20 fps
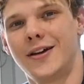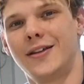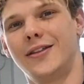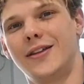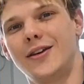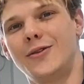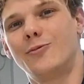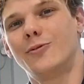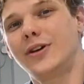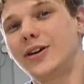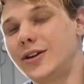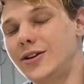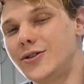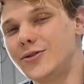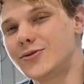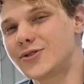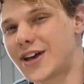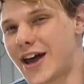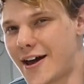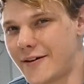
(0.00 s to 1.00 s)
They really
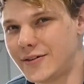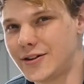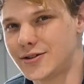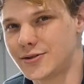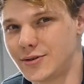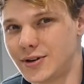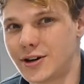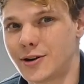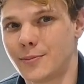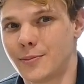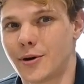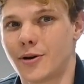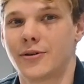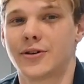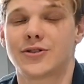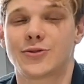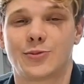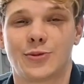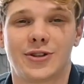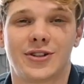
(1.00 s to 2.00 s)
used heavy-duty
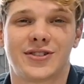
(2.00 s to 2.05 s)
components when